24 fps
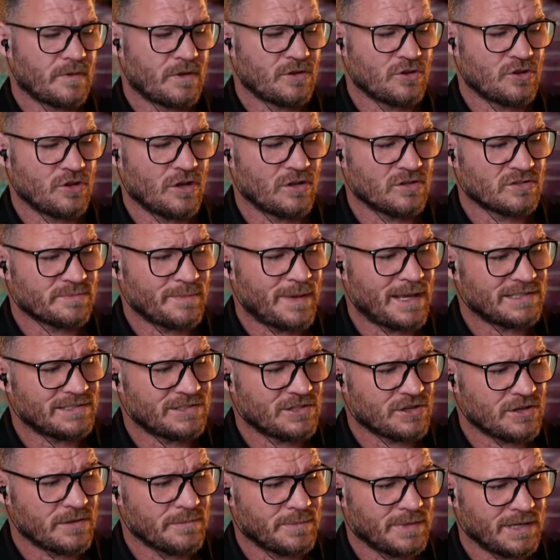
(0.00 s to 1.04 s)
John's
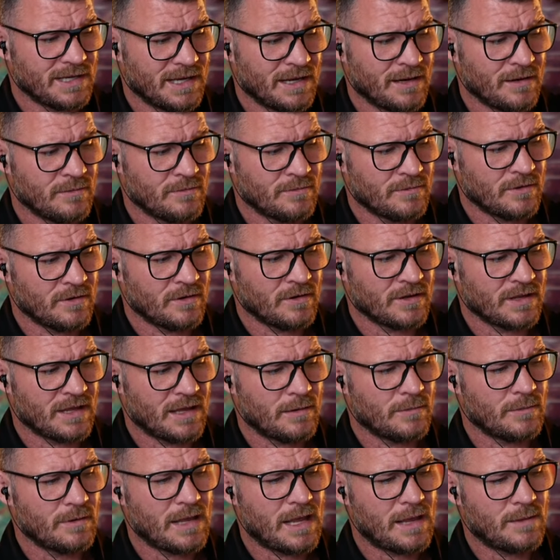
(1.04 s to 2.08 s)
messaging me now. Oh, yeah.
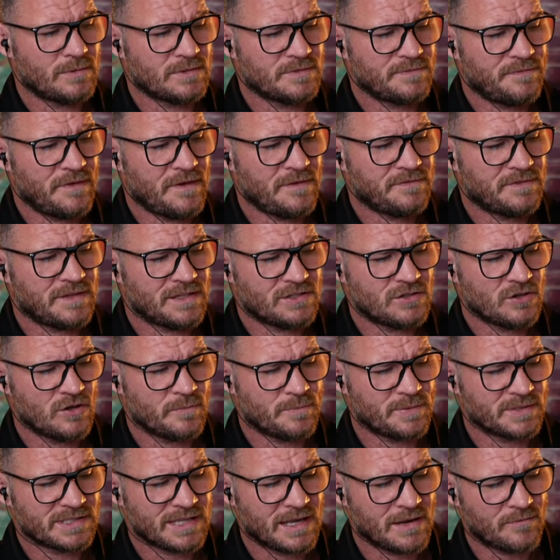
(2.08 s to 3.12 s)
It was fifty-two
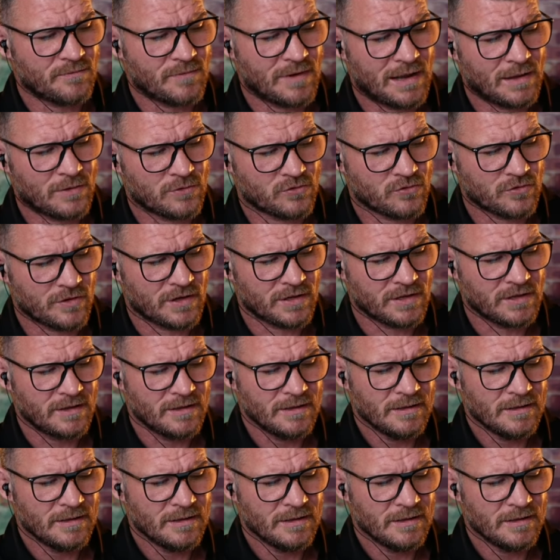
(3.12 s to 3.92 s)
percent Roundtree.